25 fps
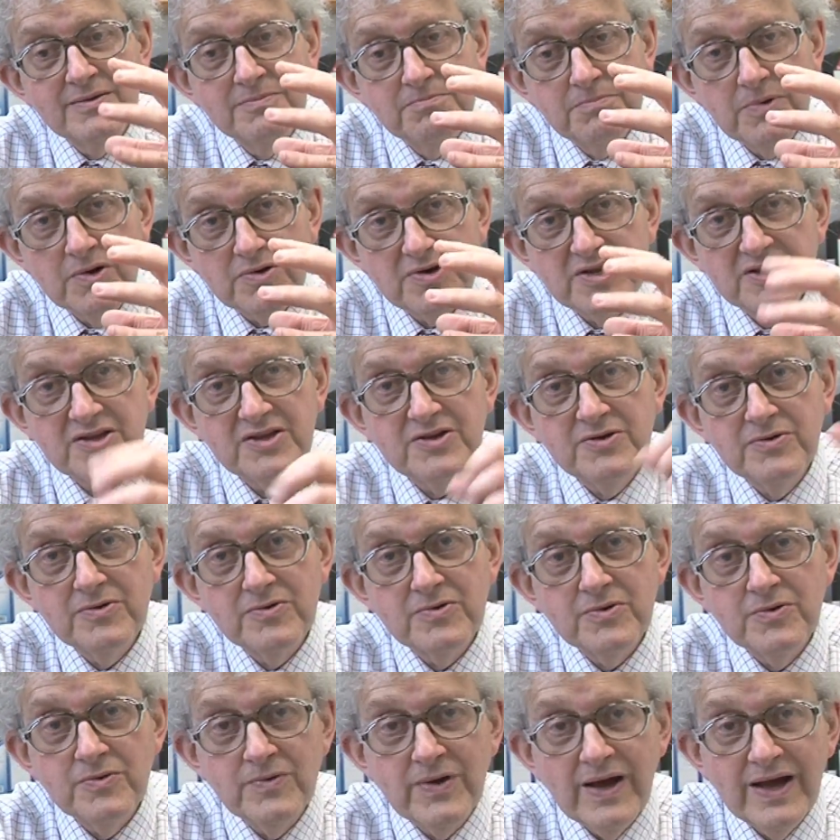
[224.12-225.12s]

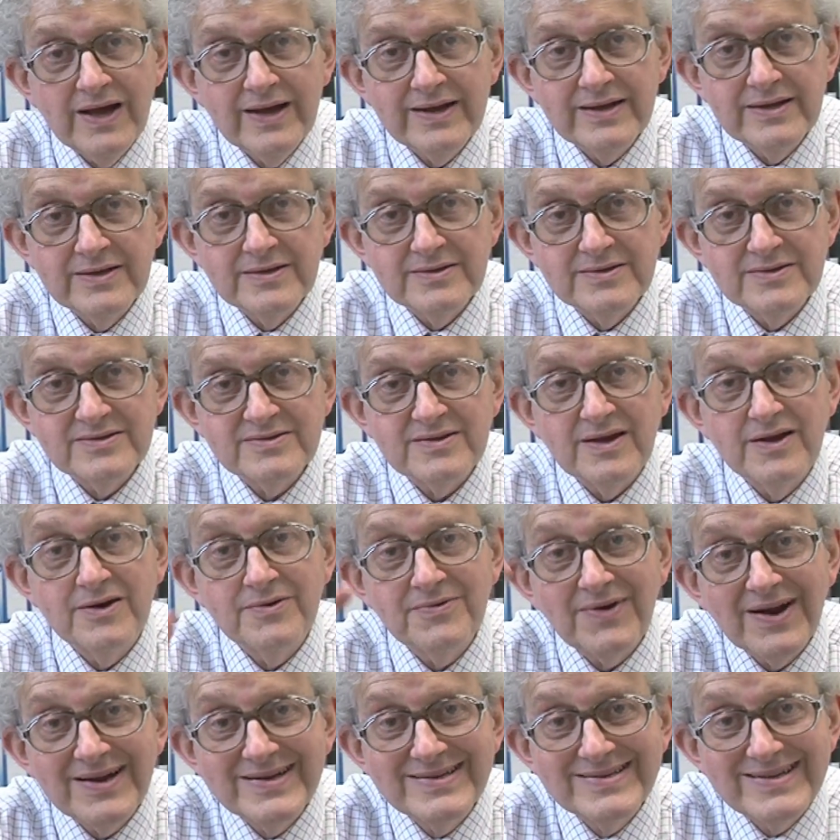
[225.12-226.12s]
molecule or ions
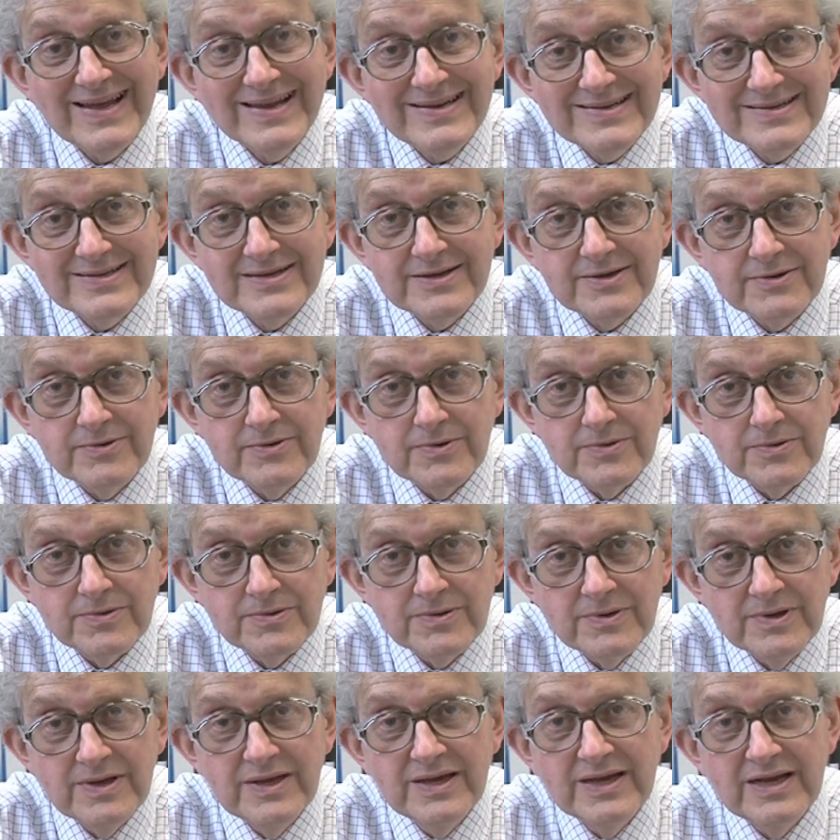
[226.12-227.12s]
are
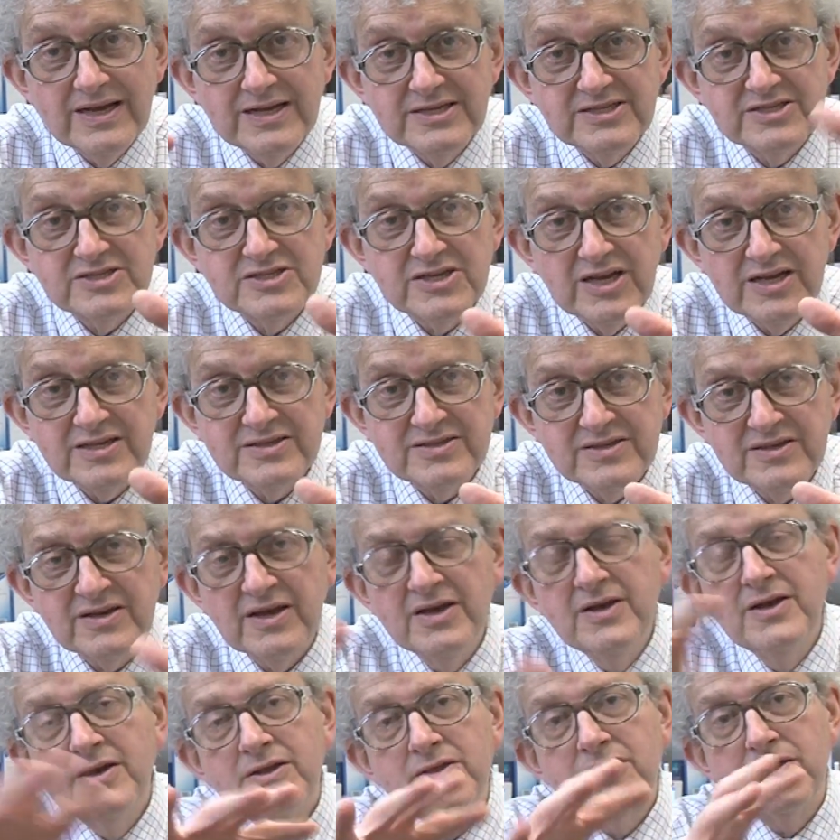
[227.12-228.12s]
identical. It's
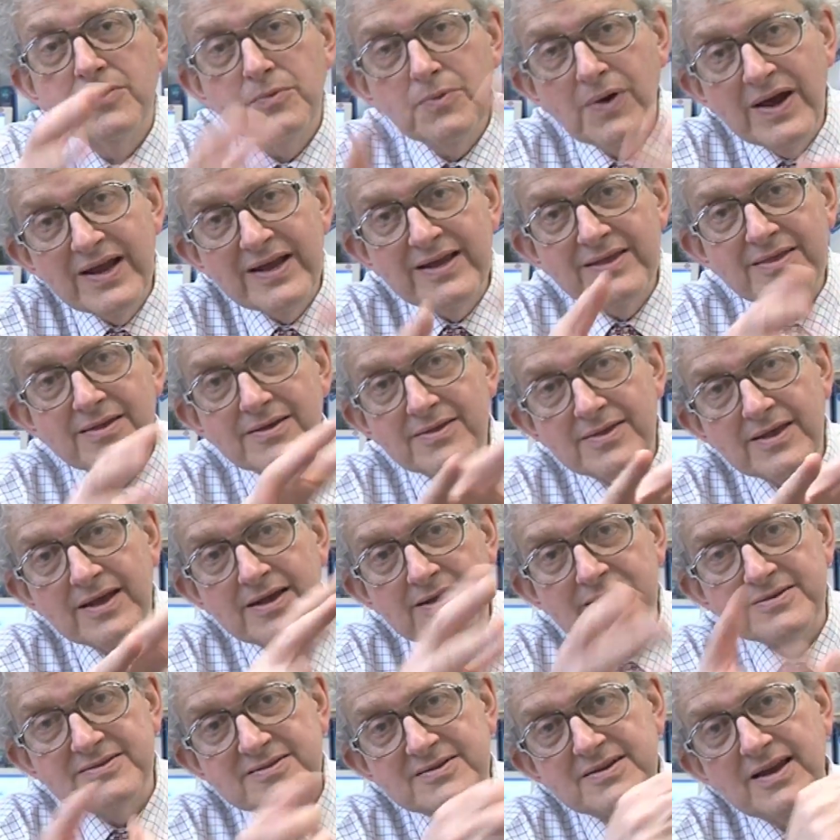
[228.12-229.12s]
just the way that
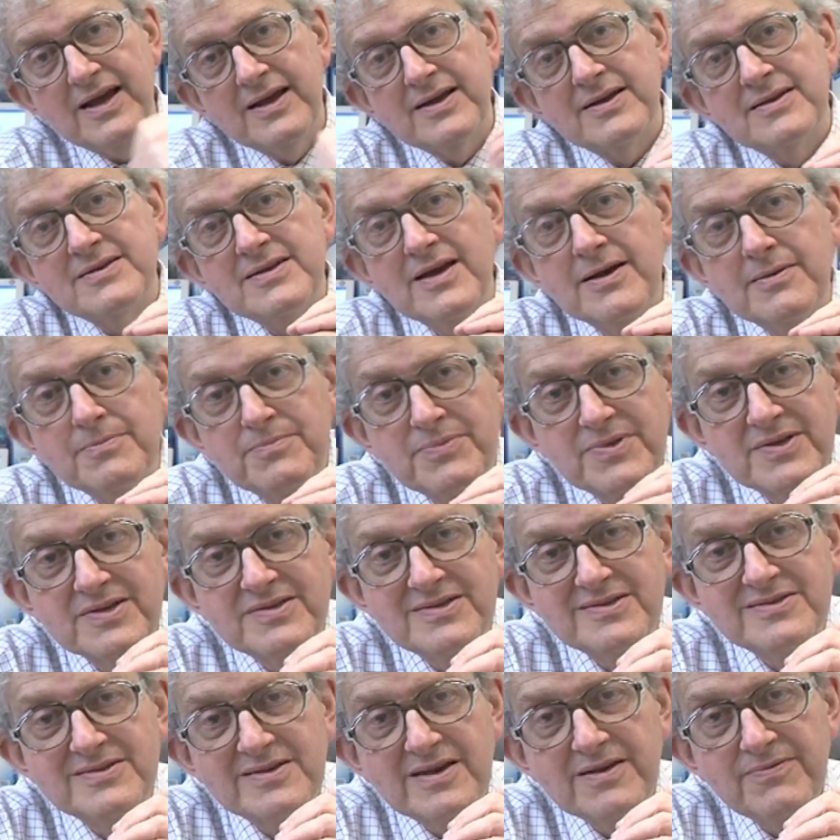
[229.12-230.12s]
they're stacked up
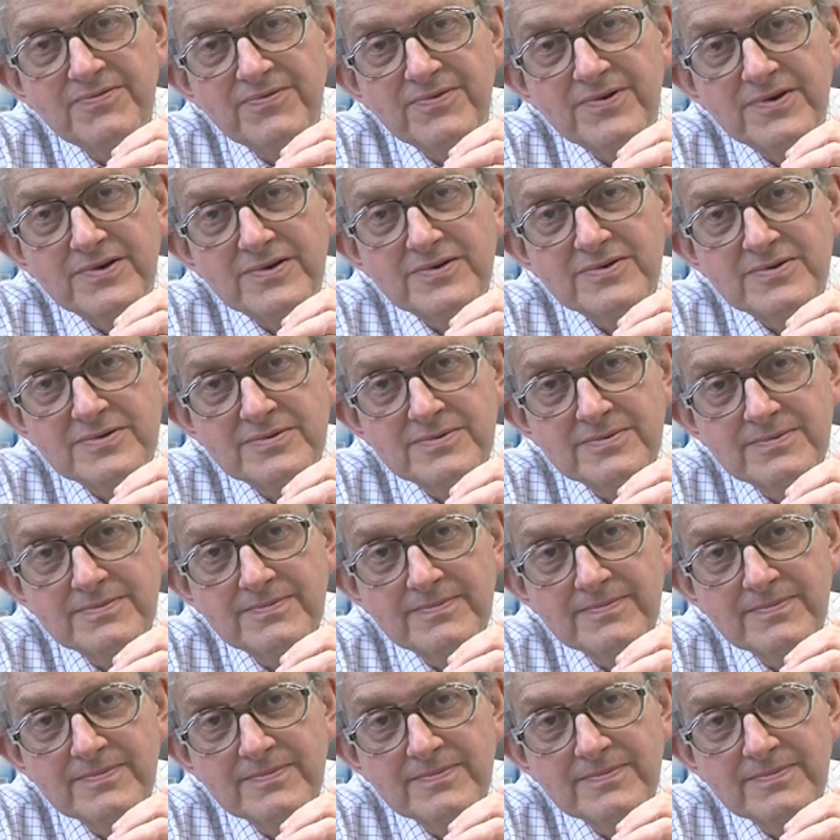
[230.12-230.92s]
that is different.